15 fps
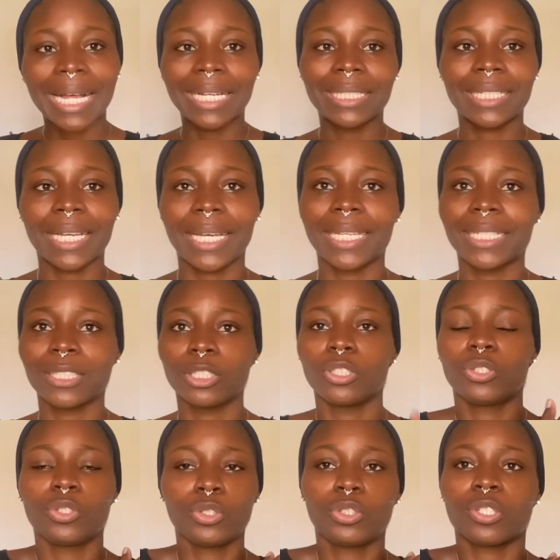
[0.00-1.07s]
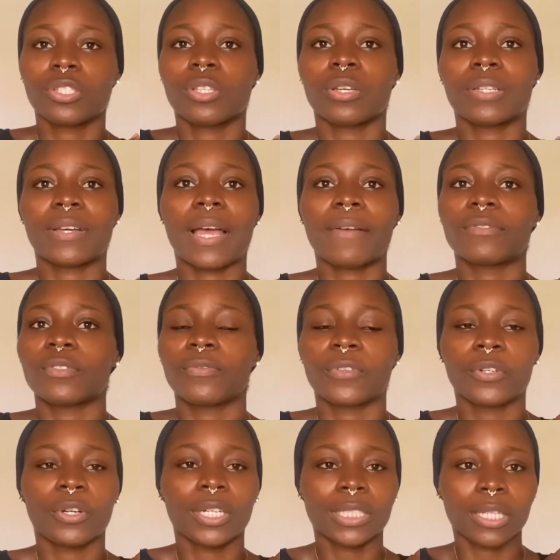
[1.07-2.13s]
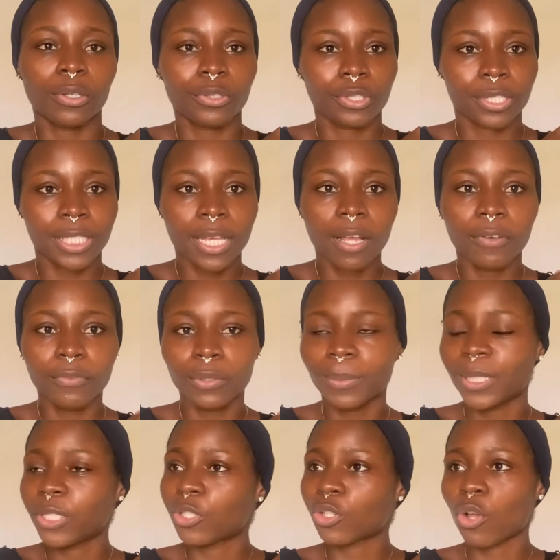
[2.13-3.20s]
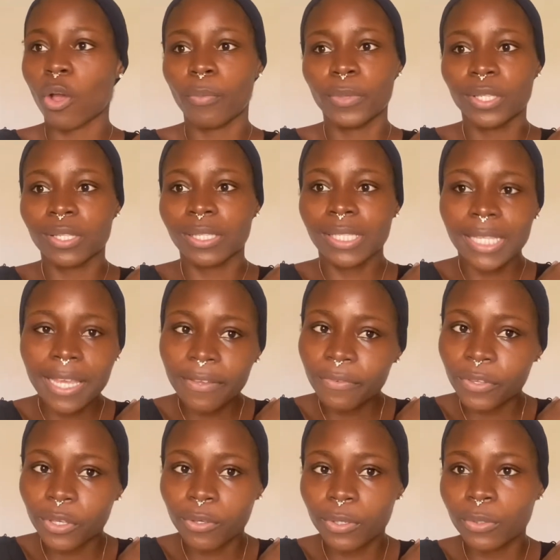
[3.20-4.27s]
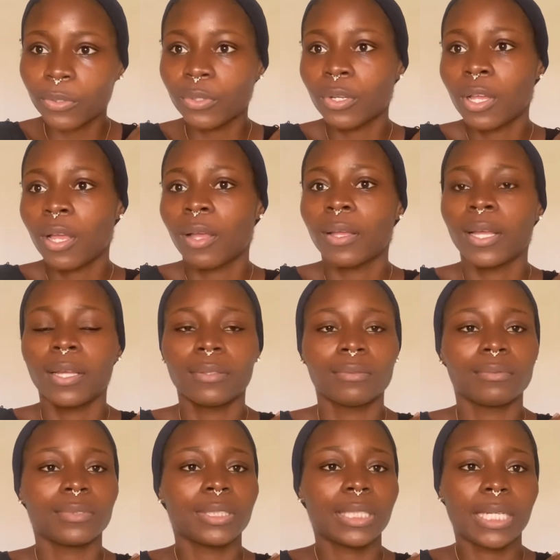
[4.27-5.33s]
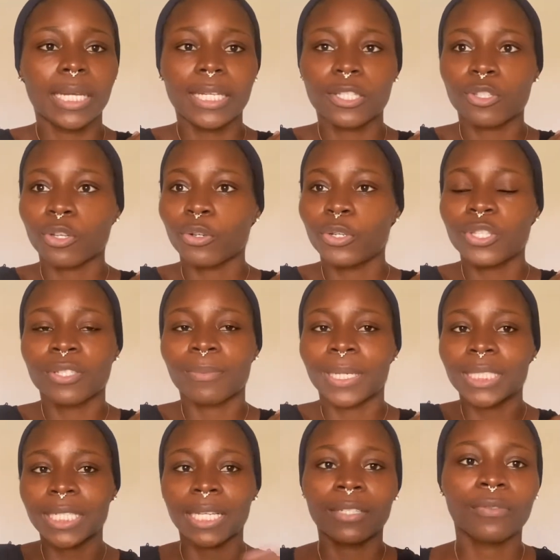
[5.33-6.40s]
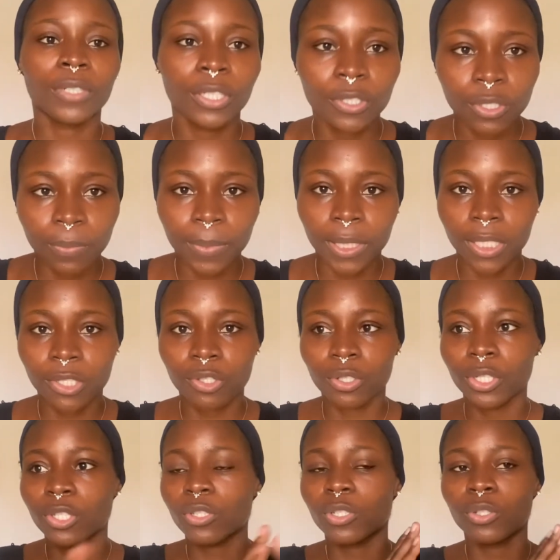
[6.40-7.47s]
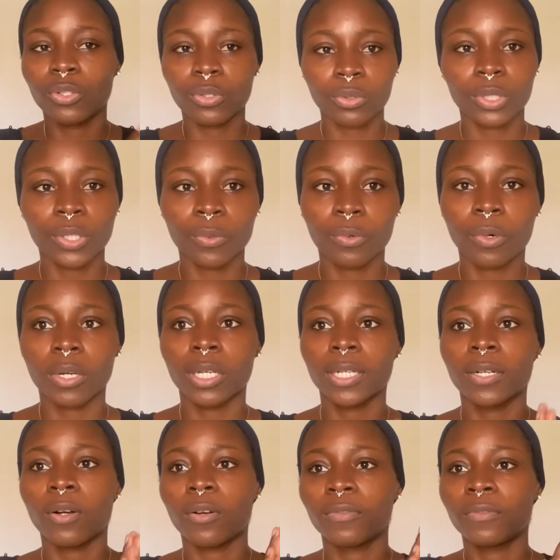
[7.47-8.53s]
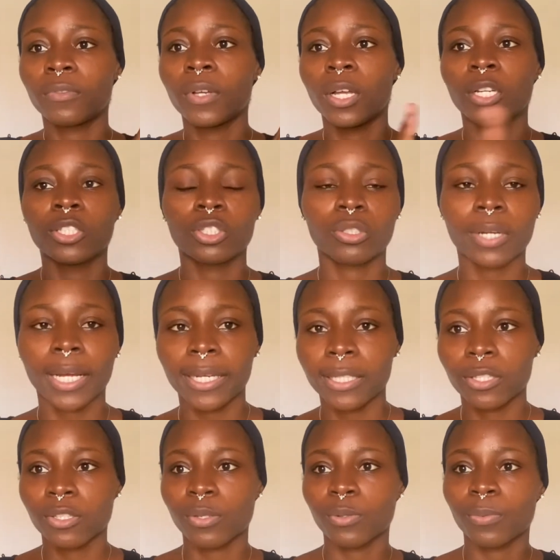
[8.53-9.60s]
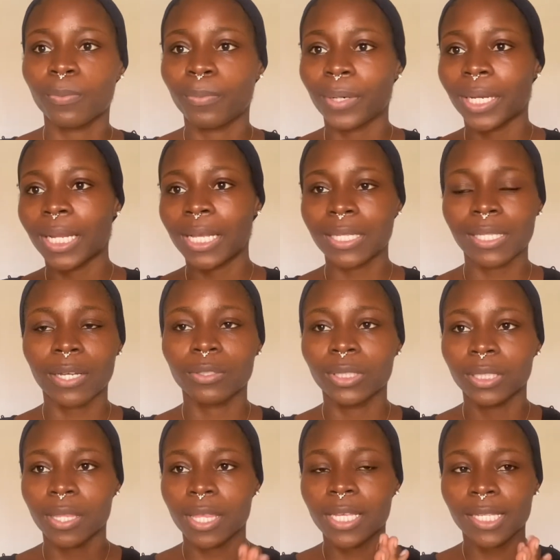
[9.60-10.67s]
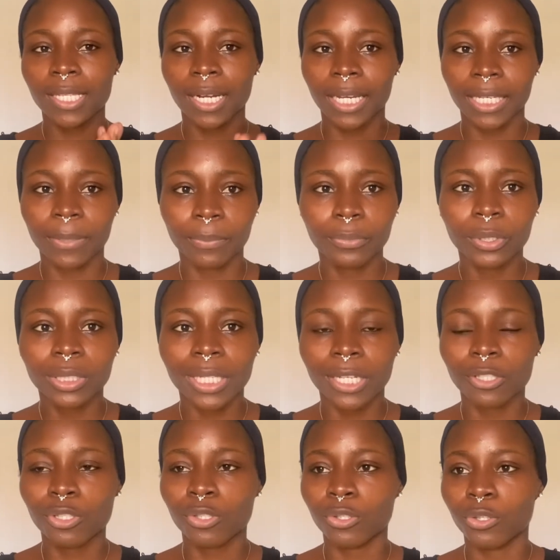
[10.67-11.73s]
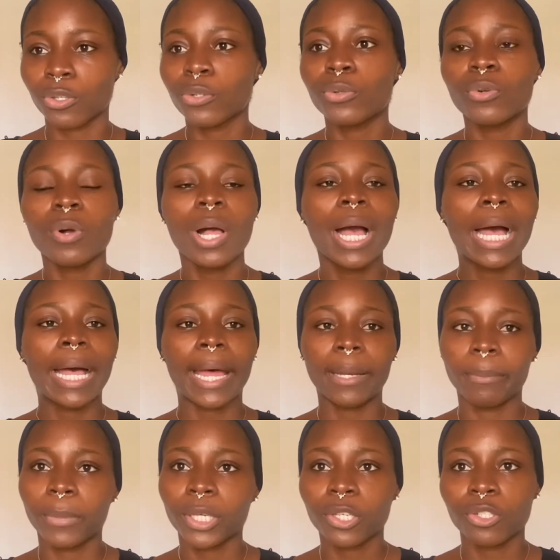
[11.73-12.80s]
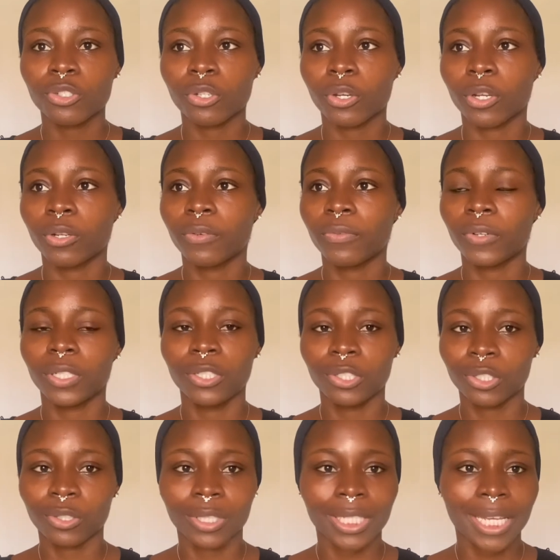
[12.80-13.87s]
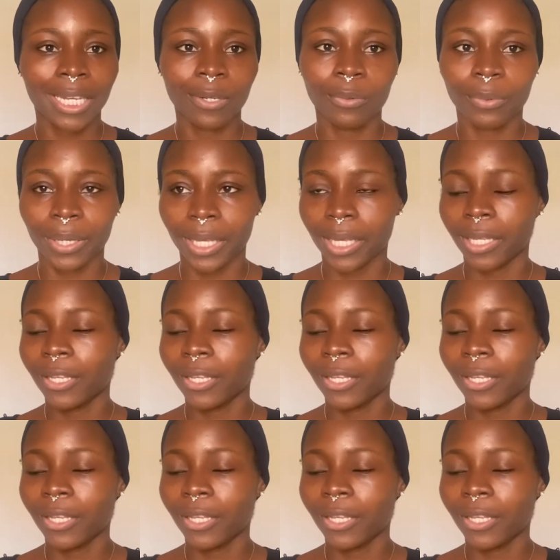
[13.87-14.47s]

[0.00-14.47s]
And like you just don't have to figure it out yourself nobody's coming to save you it's not going to magically fall into place you need to do the work of trying to balance out the things that are important to you and making sure you're not falling short anywhere